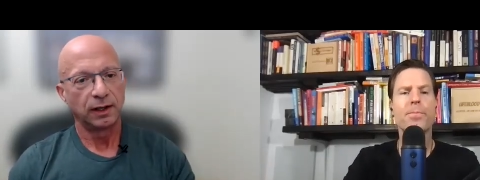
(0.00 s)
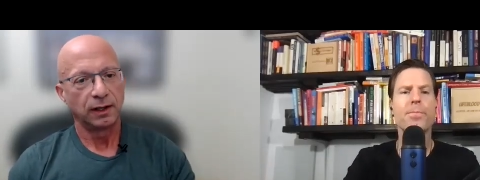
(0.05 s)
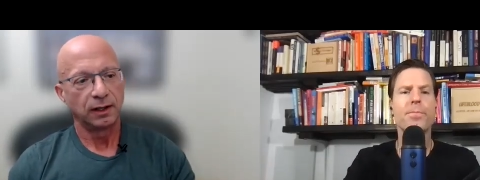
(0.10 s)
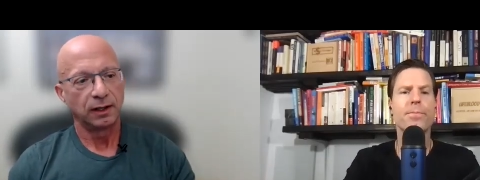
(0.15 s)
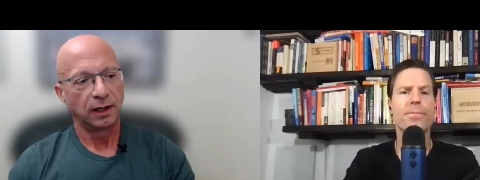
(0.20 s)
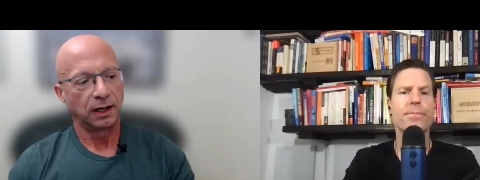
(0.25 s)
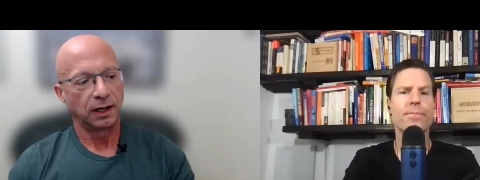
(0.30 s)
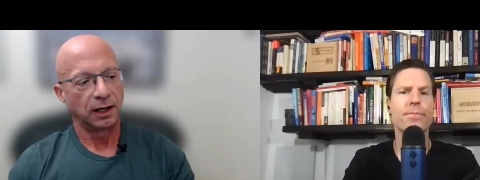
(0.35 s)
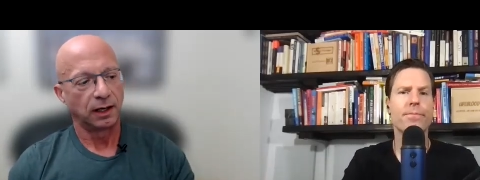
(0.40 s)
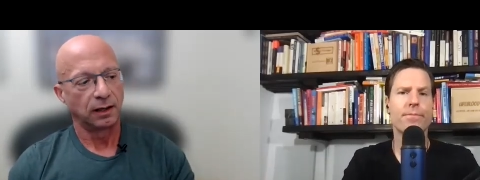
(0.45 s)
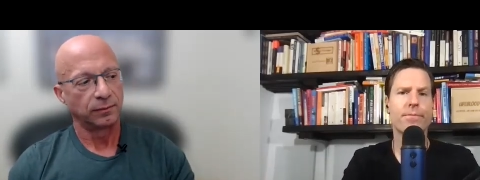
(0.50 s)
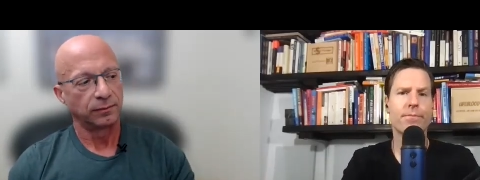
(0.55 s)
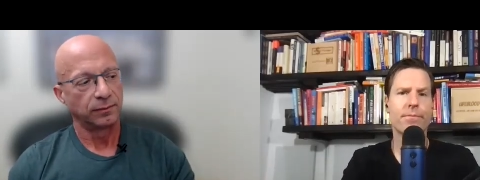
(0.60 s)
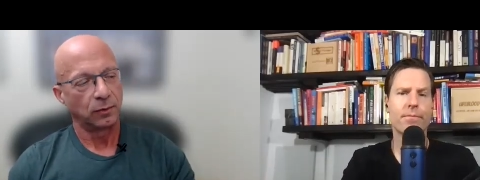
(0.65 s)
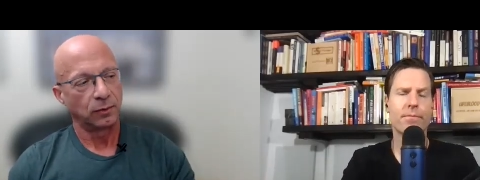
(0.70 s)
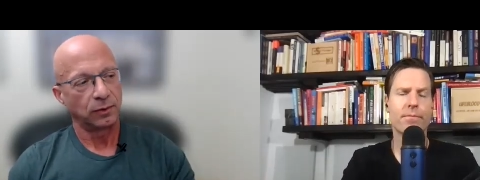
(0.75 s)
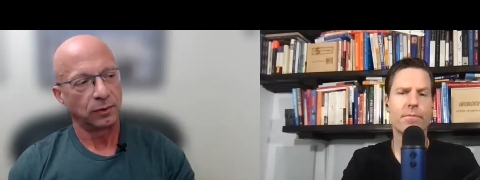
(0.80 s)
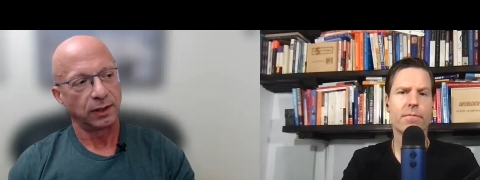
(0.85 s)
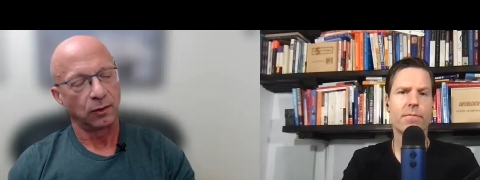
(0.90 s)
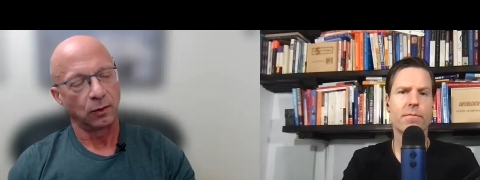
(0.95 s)

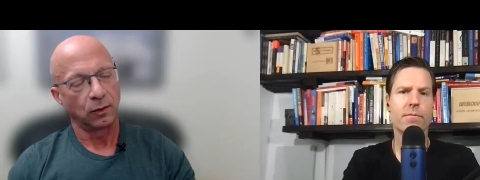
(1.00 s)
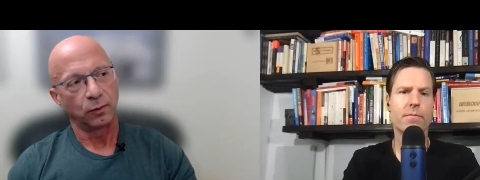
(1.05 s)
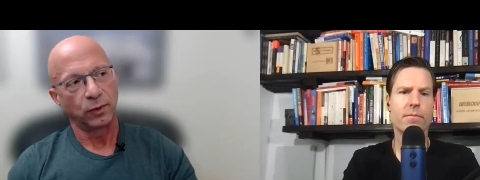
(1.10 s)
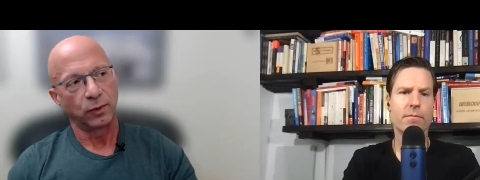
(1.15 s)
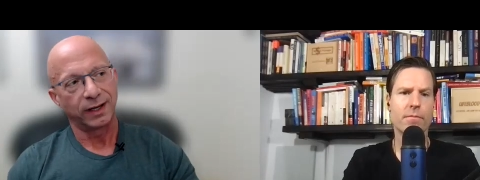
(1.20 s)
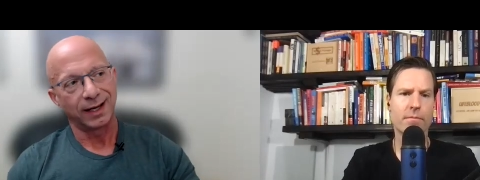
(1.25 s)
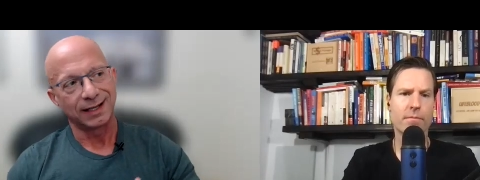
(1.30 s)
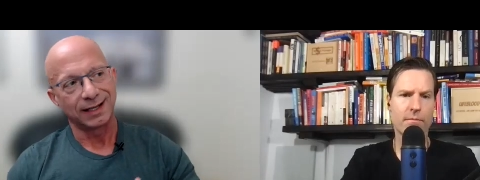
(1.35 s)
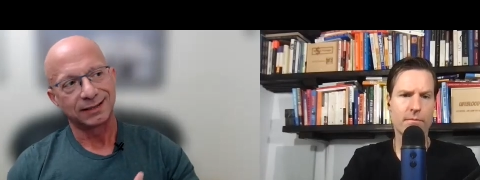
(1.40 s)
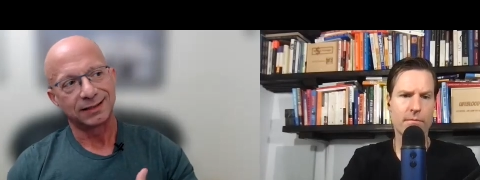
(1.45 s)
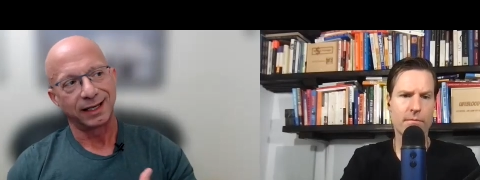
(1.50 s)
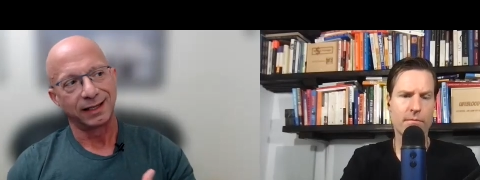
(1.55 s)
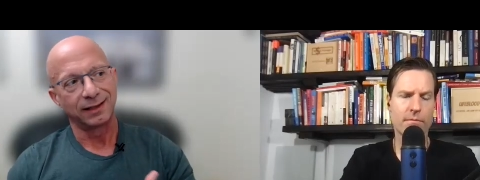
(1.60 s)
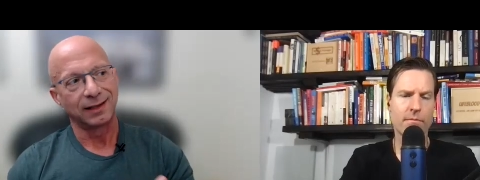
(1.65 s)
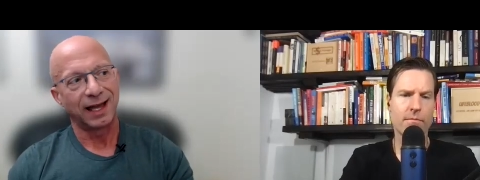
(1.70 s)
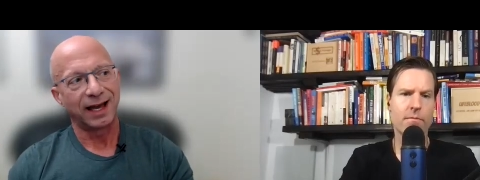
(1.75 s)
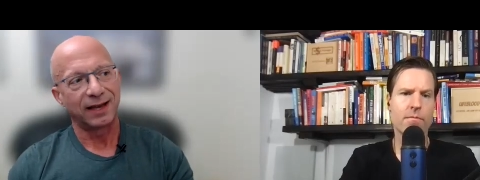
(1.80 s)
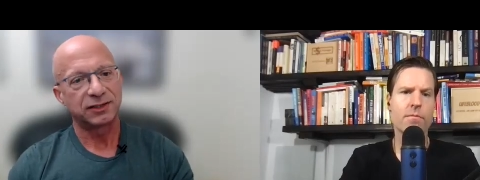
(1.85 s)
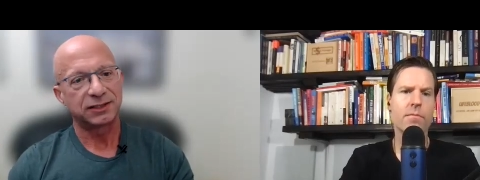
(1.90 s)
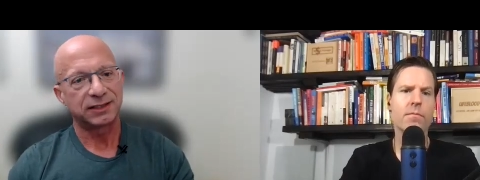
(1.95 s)
Speaker 1: you know, we kind of say
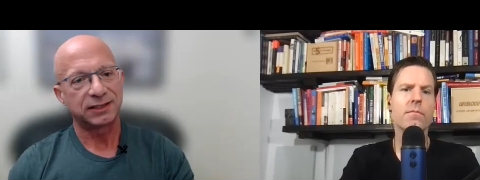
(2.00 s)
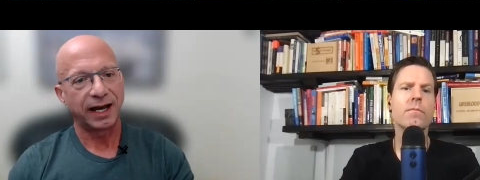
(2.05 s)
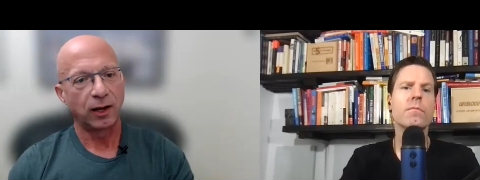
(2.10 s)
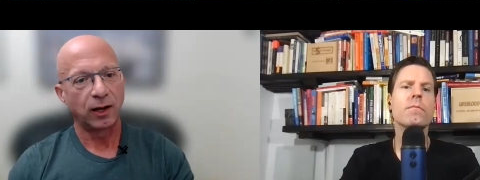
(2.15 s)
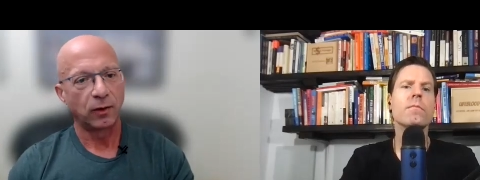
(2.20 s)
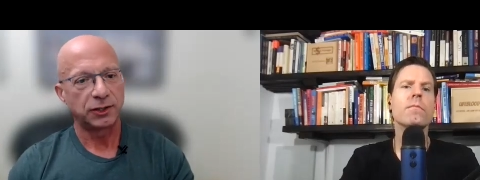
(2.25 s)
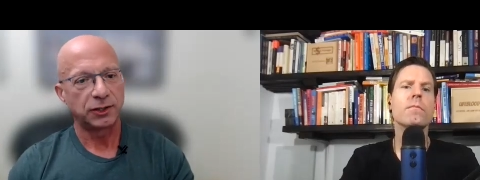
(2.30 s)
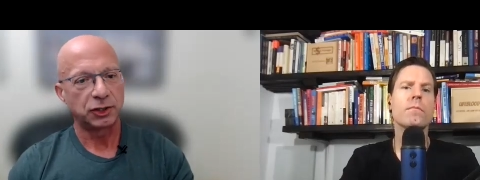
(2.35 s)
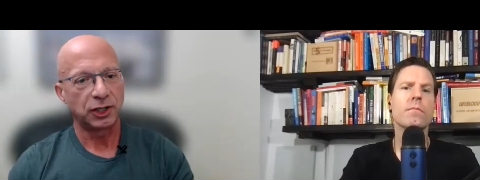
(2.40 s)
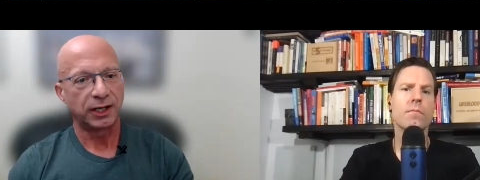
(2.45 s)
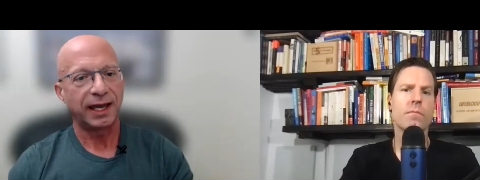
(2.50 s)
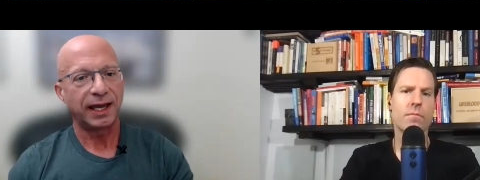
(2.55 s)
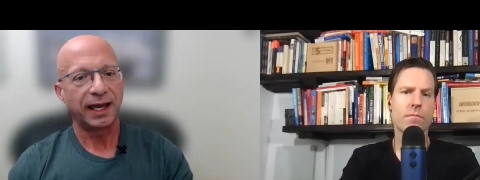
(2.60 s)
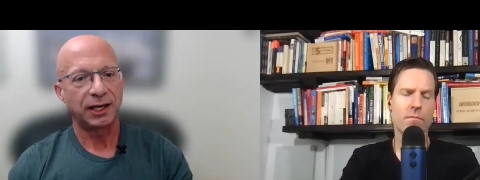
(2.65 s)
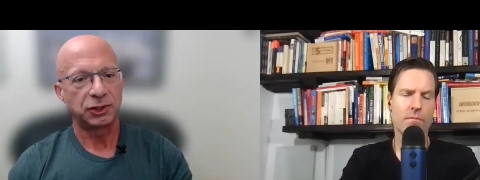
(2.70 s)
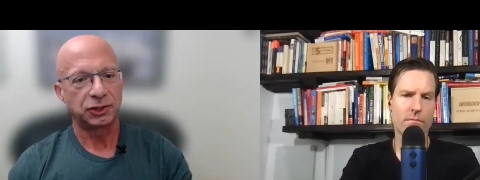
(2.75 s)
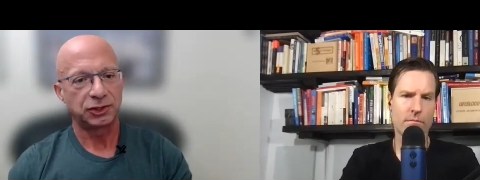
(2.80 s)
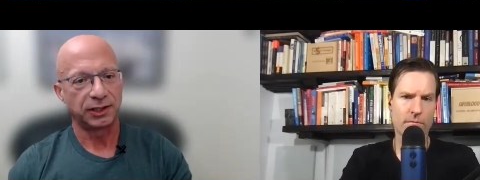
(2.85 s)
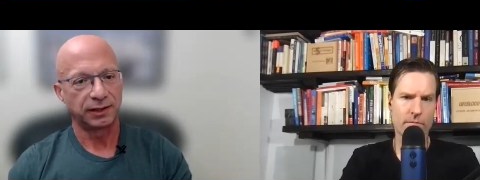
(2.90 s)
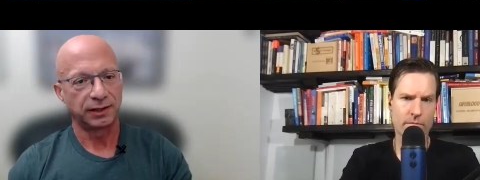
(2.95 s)
lifestyle
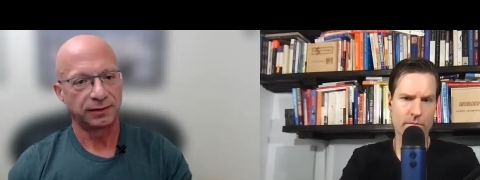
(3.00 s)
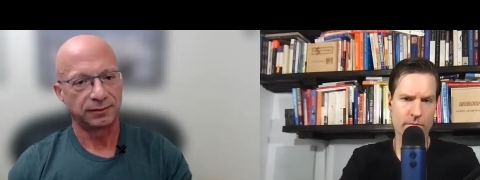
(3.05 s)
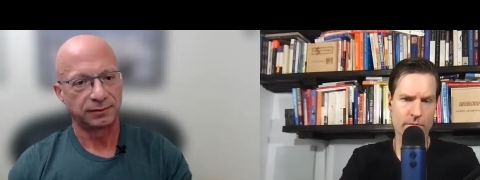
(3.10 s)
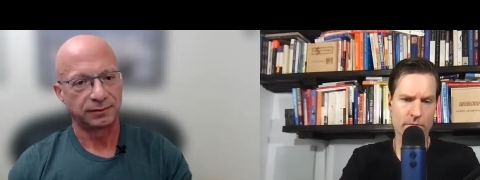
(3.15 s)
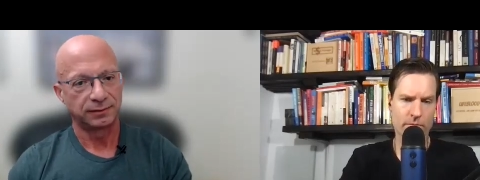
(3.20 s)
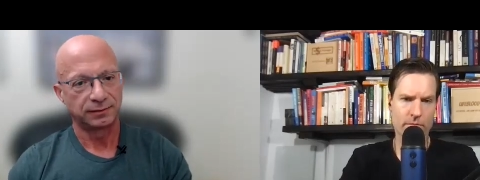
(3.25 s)
education,